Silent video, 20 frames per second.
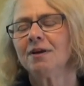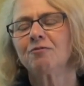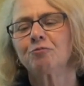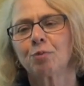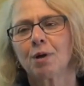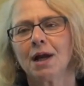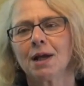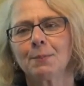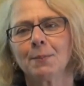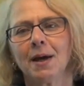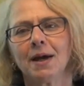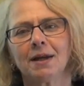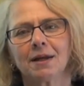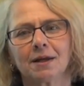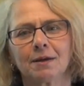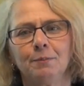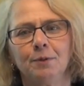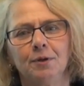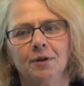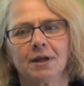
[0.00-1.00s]
of
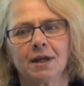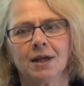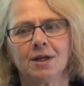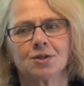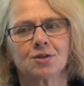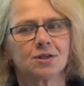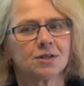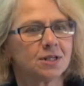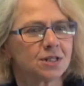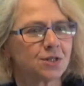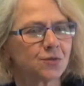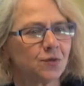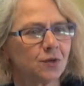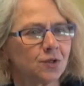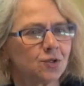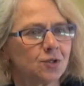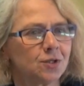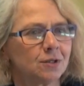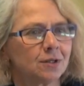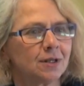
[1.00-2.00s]
pragmatic communication
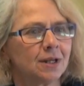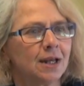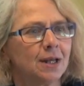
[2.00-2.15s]
dysfunction.